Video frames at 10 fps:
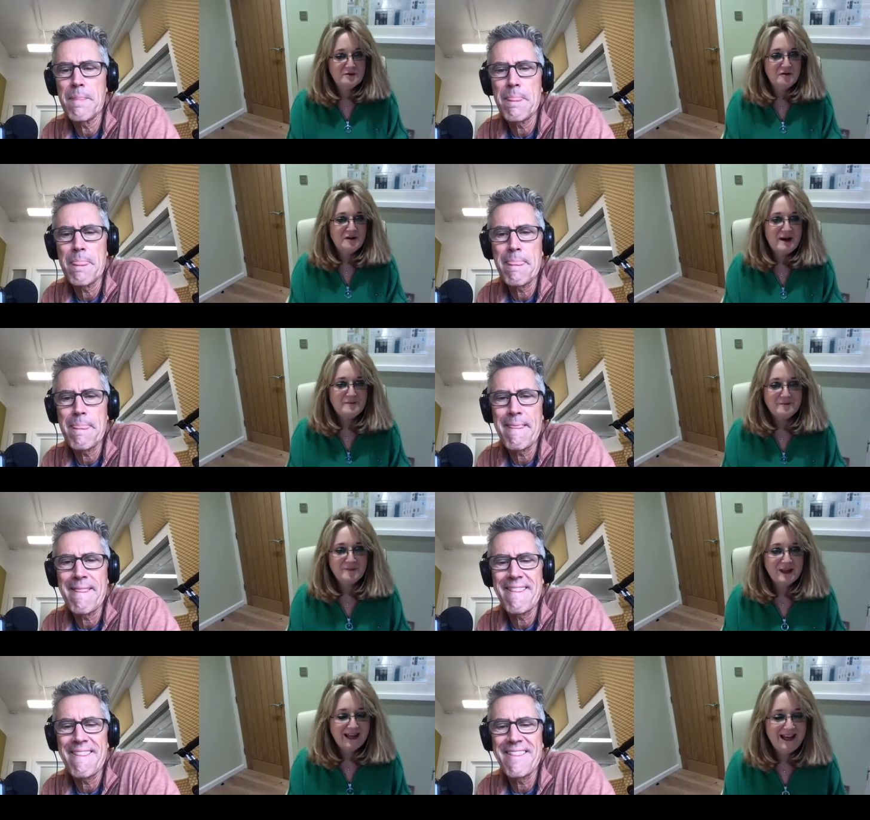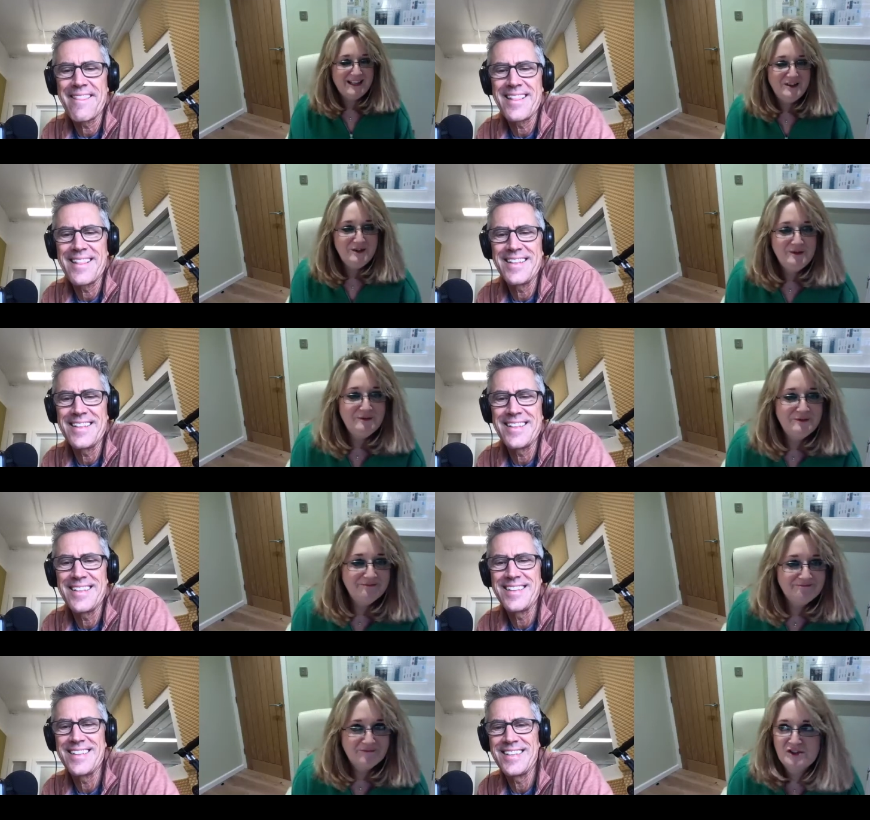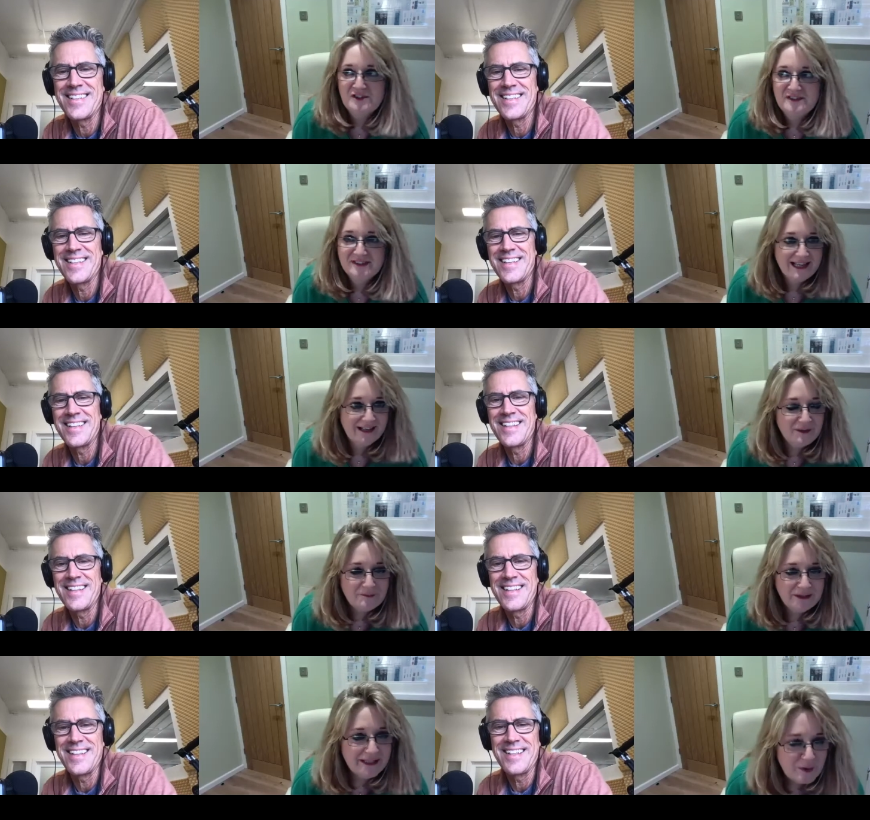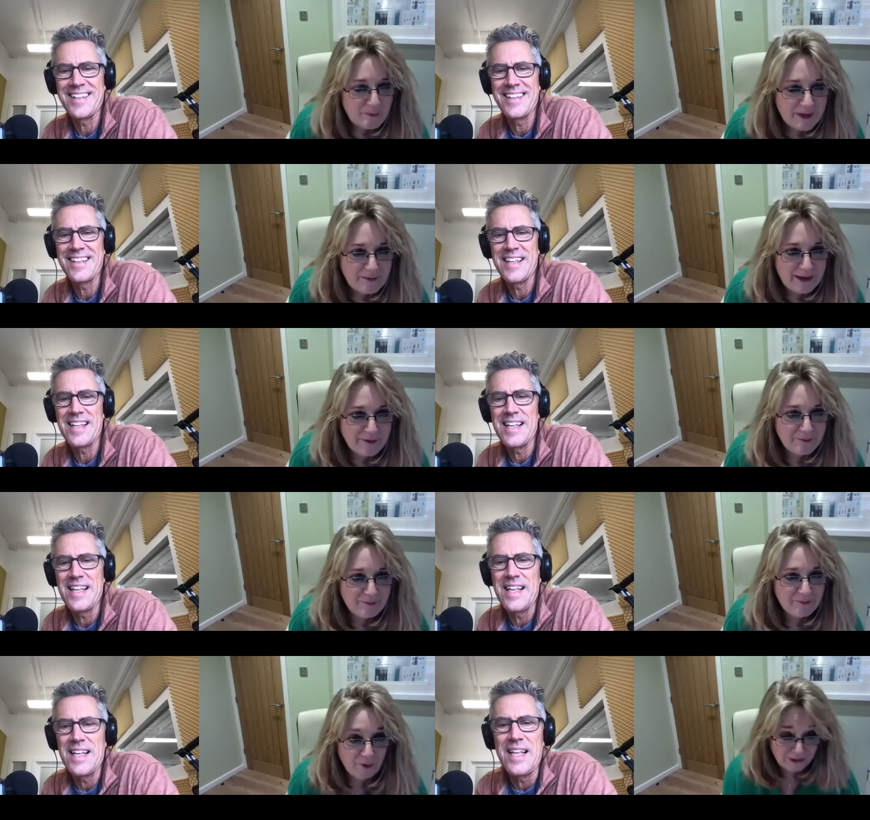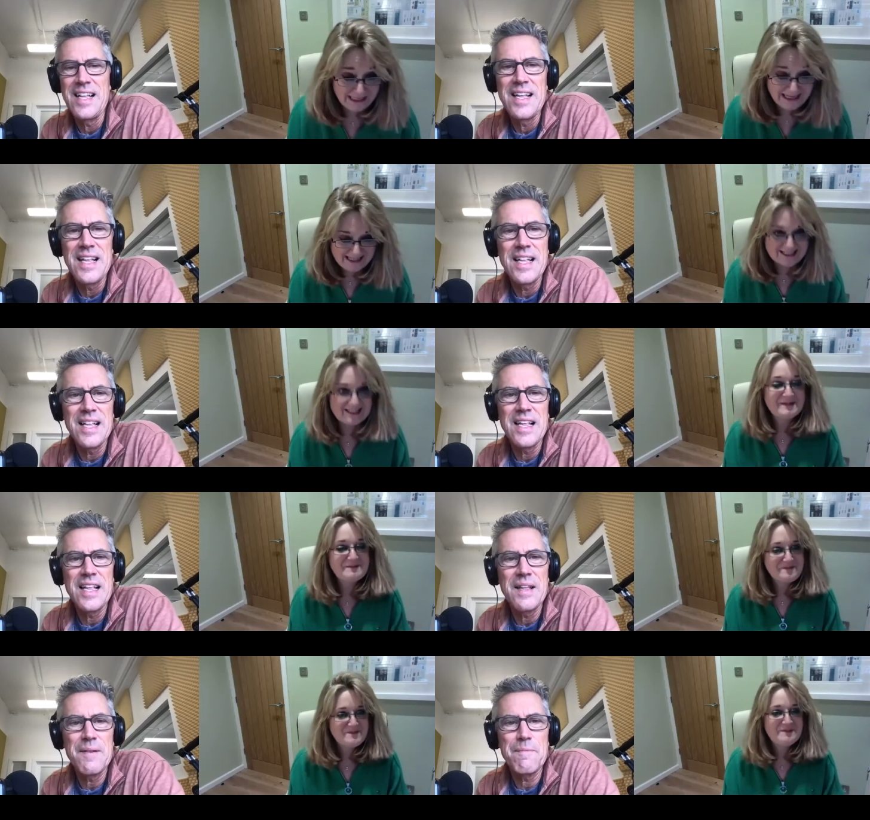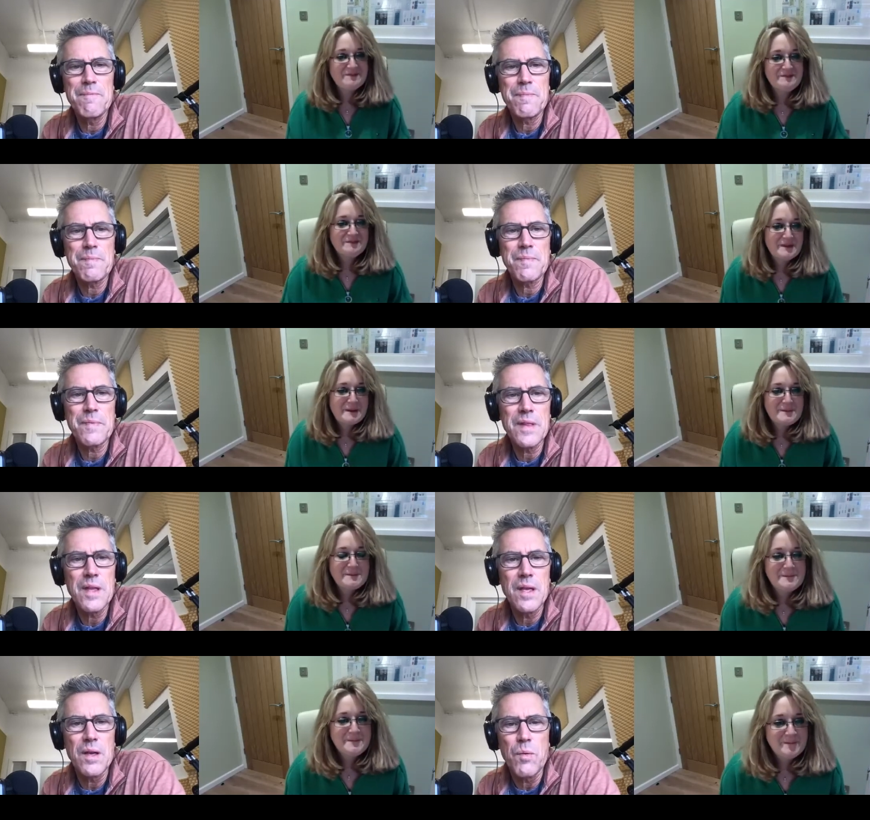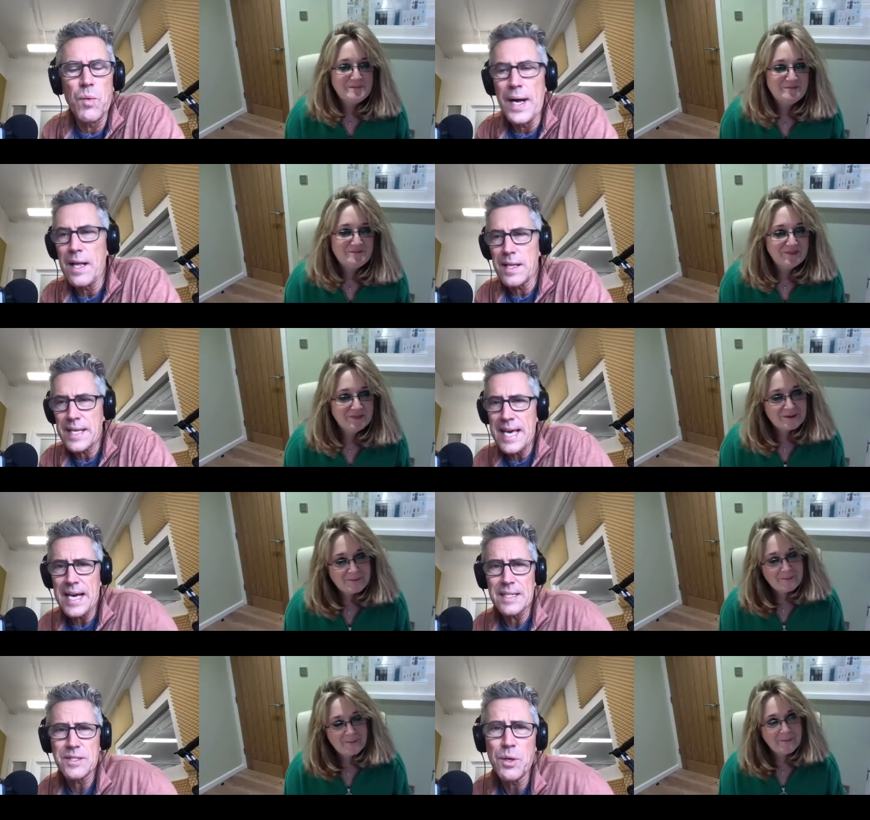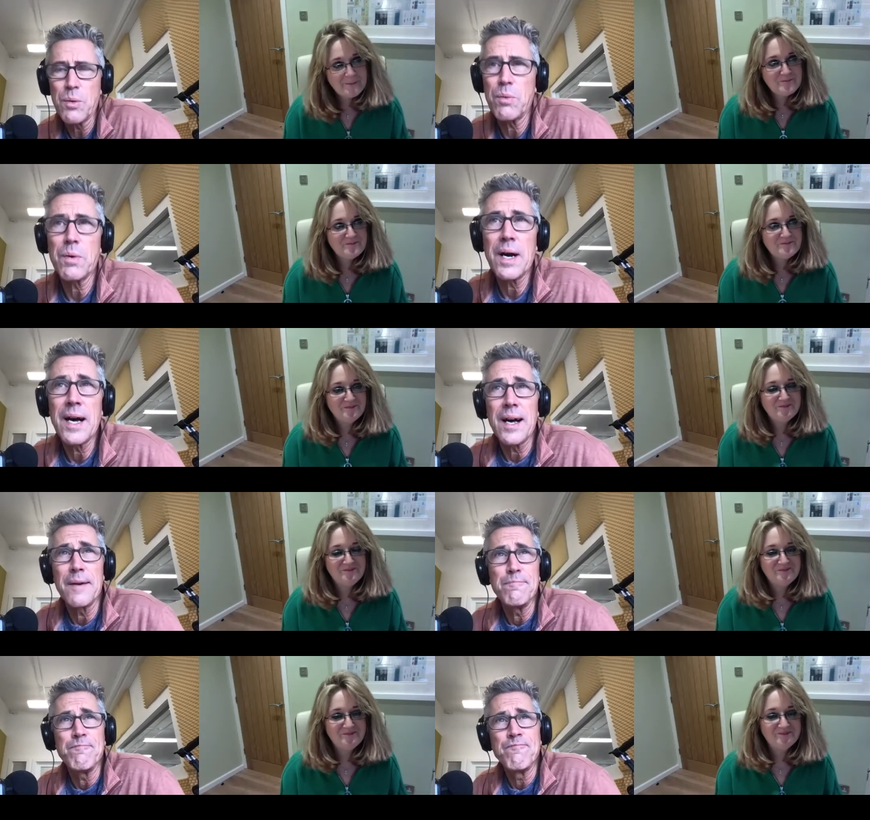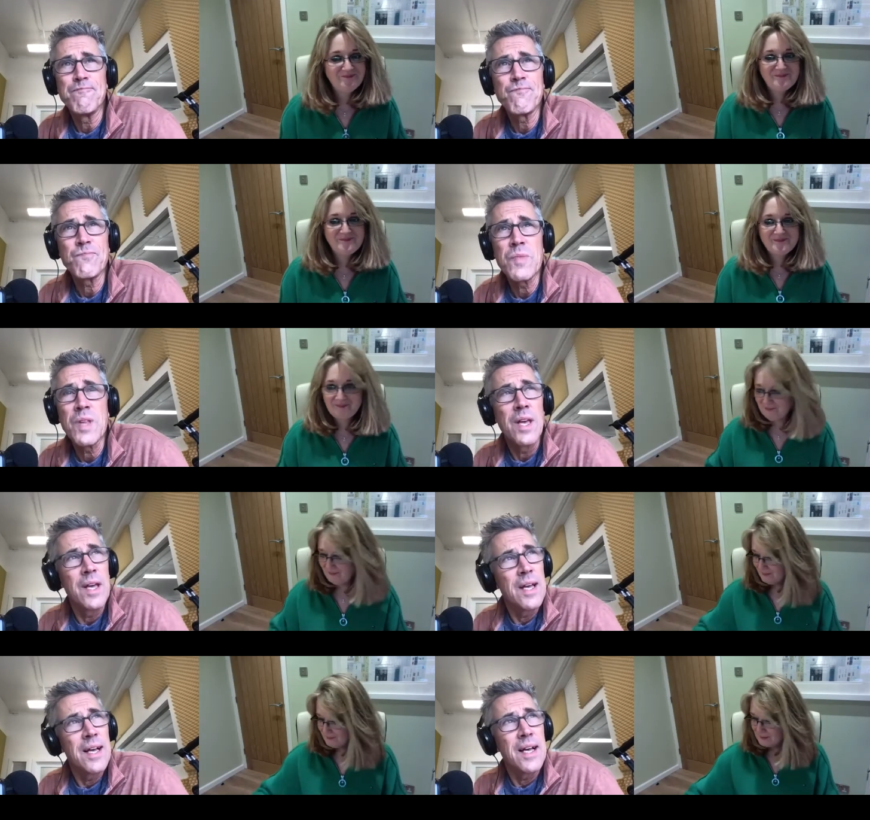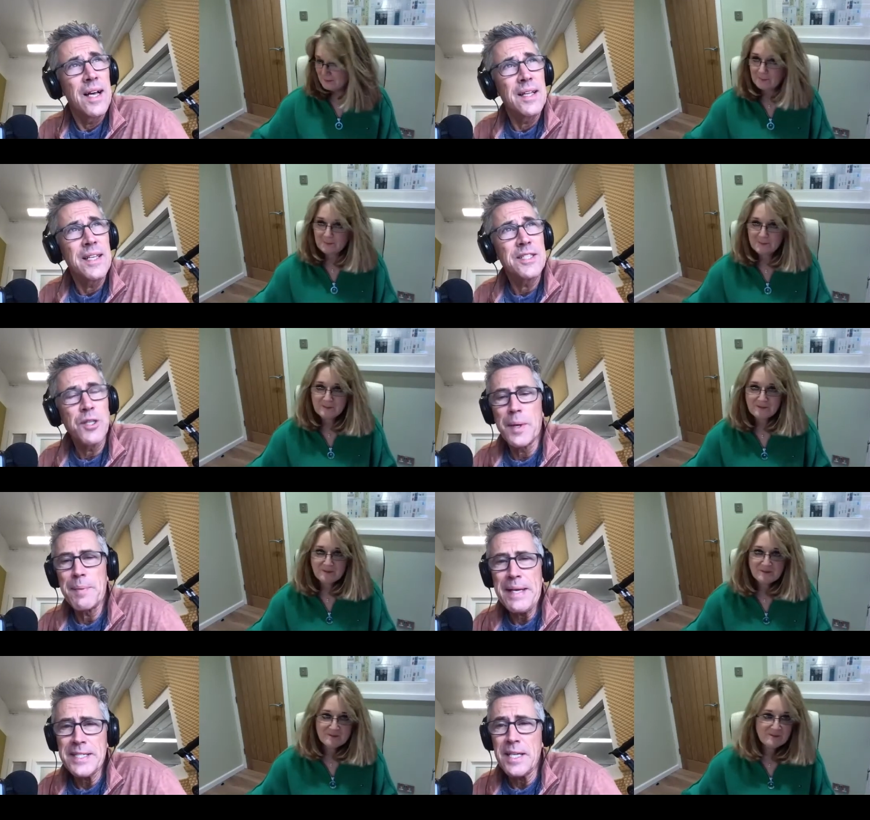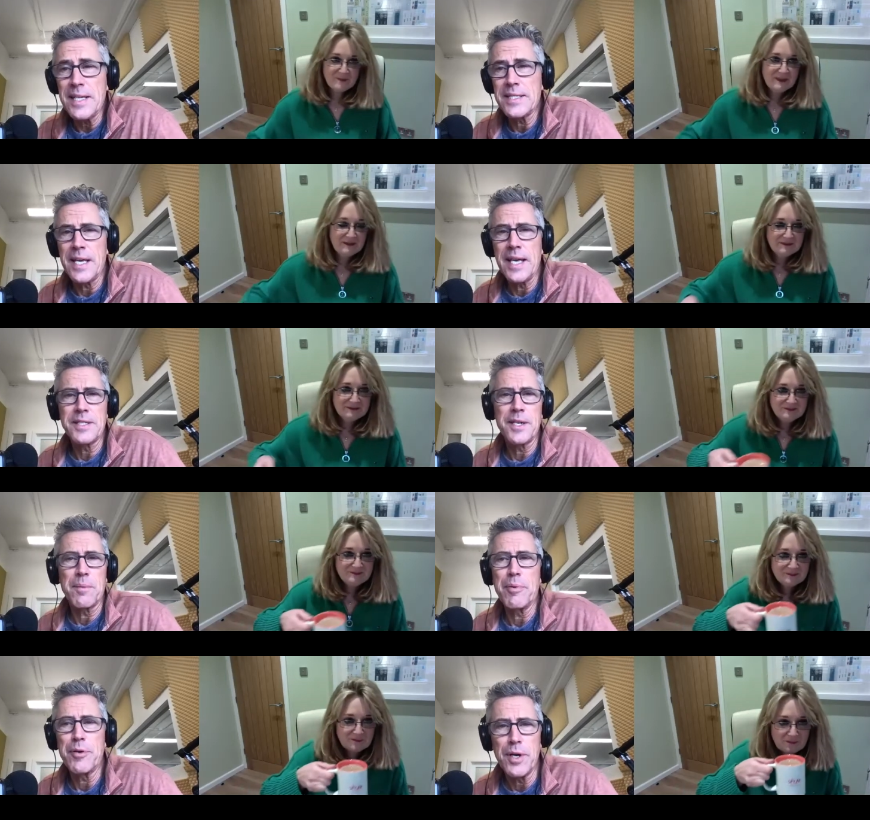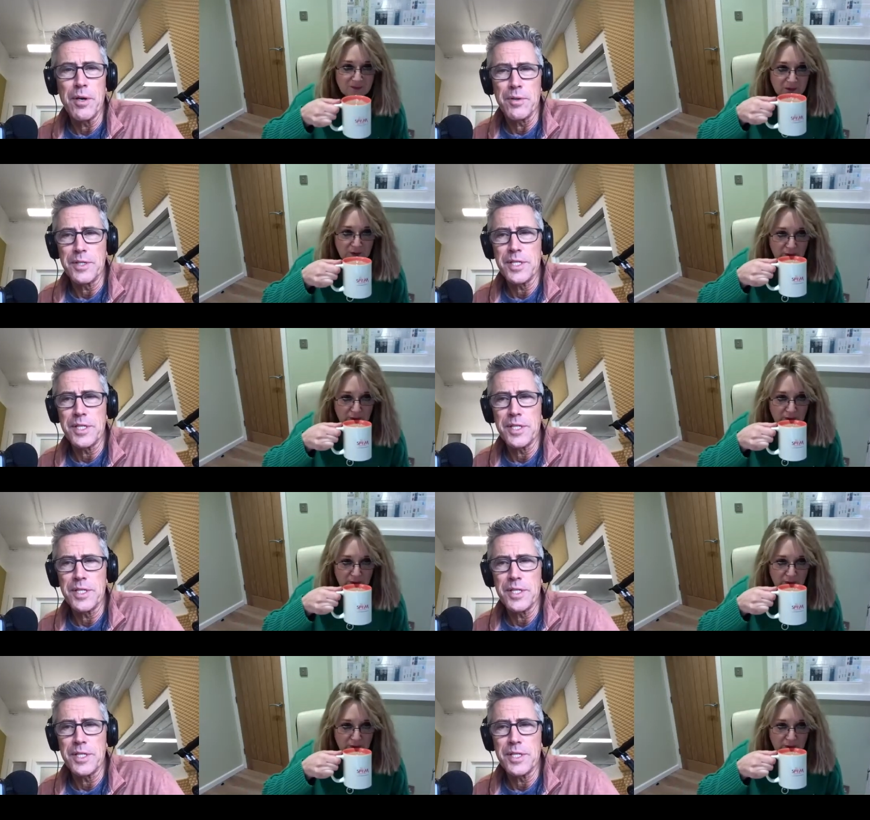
Speaker 1: Program, can you just tell them a little bit about what it is?
Speaker 2: Well, yeah. So, um, so basically, it's it's an approach